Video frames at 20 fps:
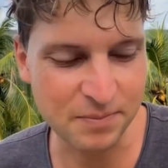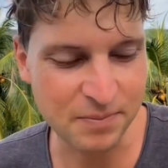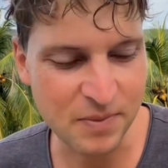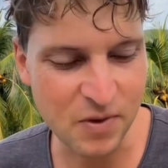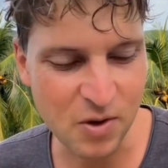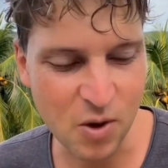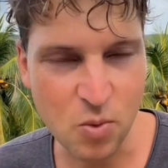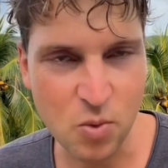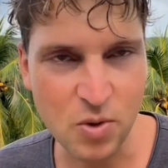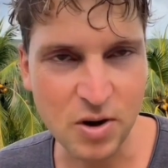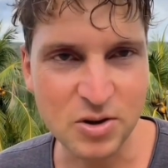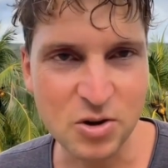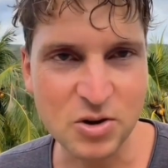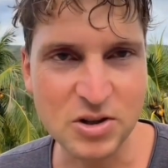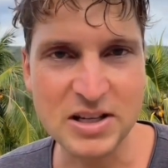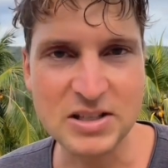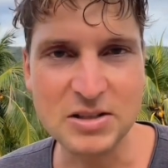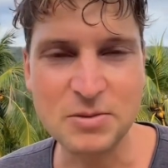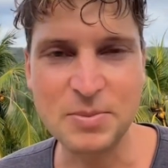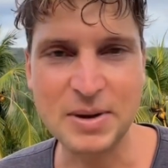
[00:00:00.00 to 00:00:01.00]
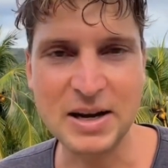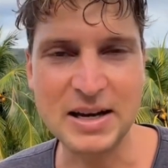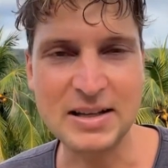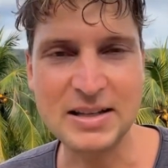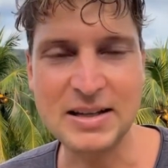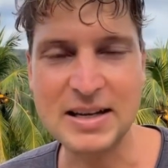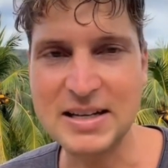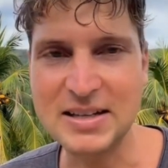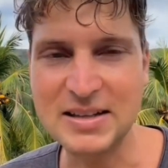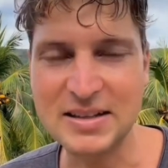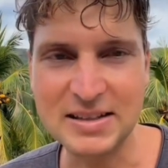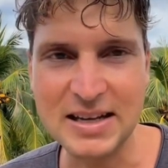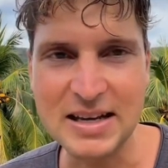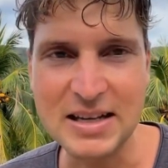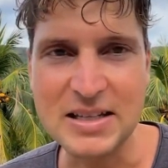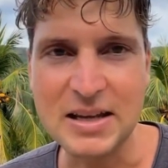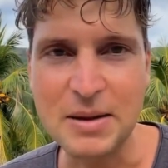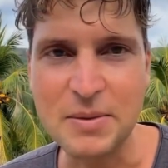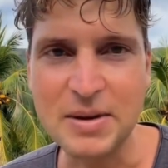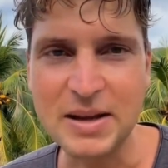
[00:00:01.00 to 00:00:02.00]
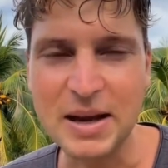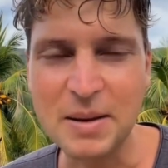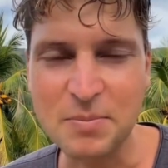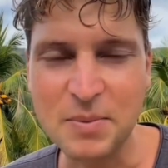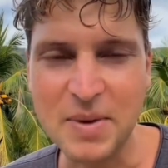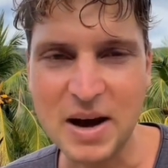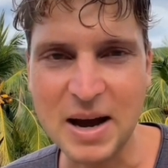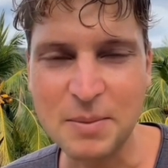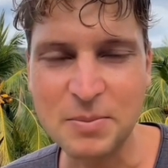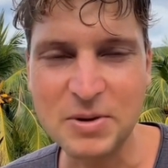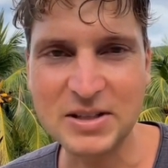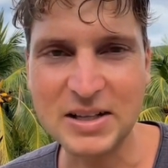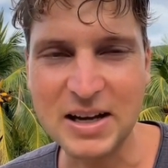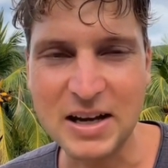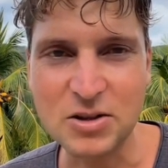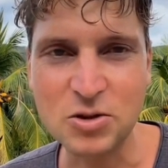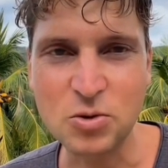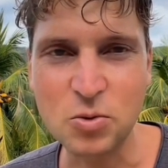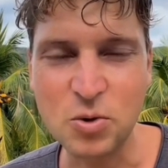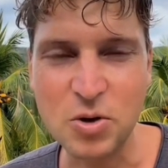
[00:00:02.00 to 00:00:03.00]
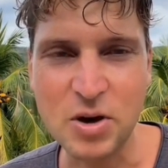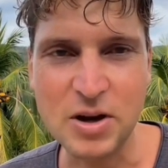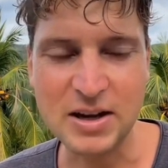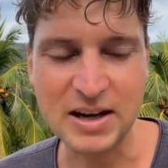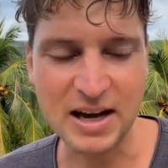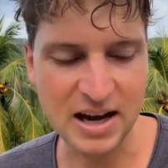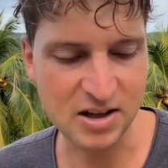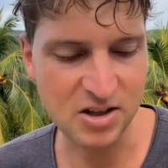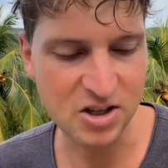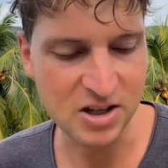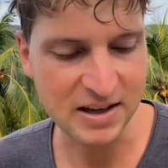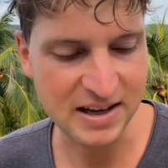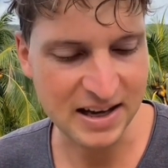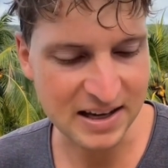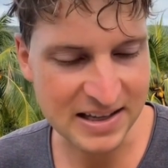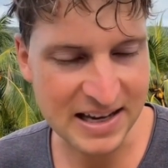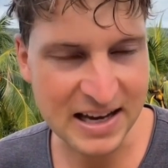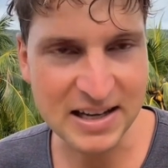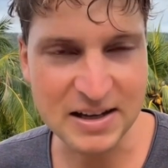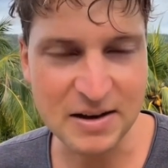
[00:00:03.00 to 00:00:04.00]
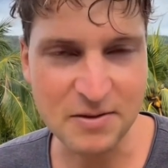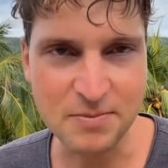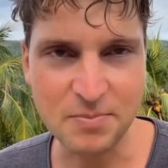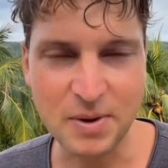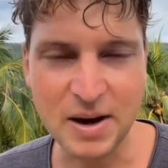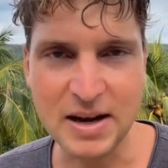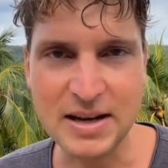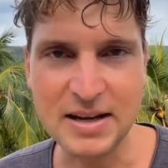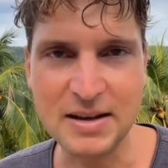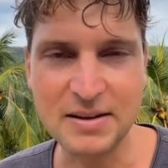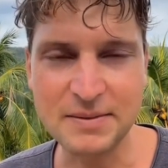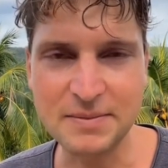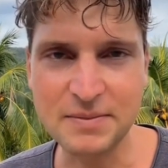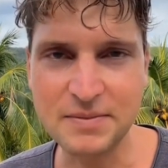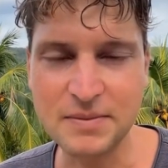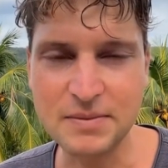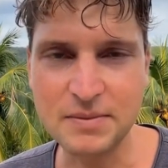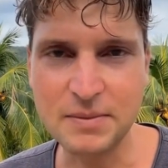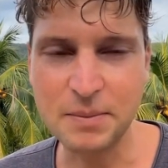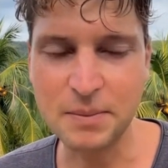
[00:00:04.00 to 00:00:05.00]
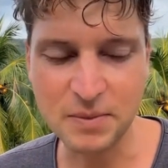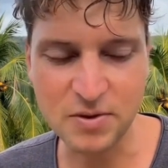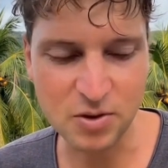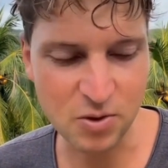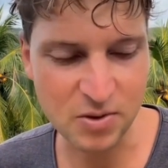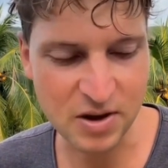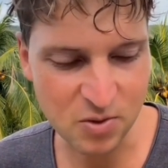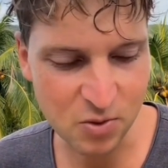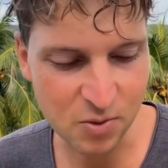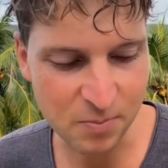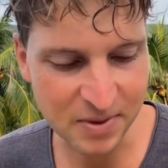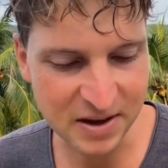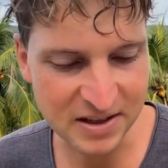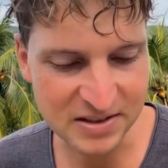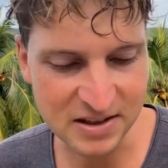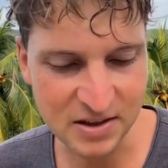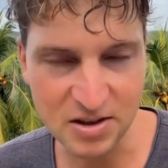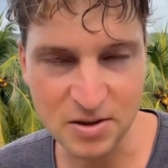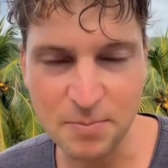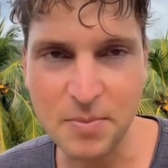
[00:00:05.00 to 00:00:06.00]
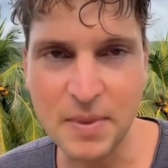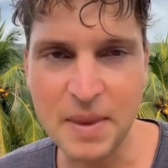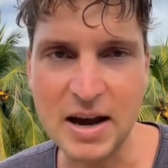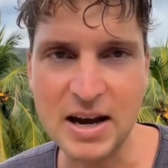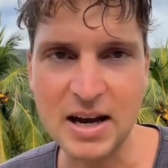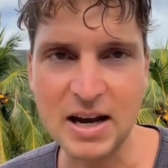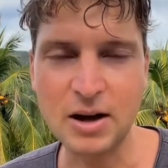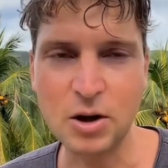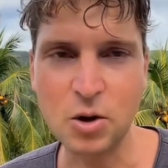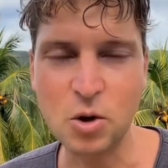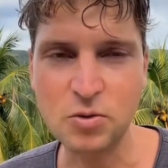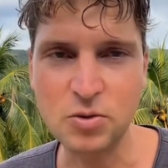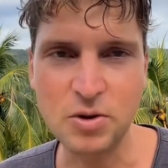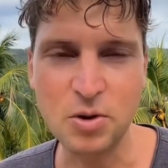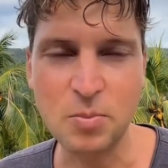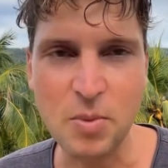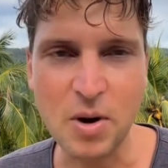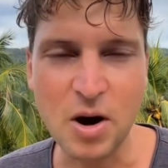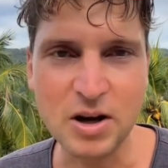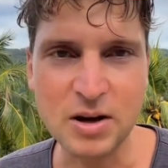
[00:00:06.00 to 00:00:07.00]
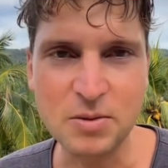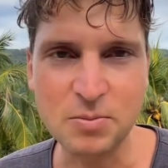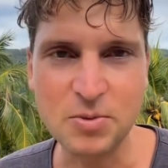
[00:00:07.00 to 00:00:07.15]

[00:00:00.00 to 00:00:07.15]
No one could explain this except that perhaps states were engaging in negative mining. So they were basically mining over the market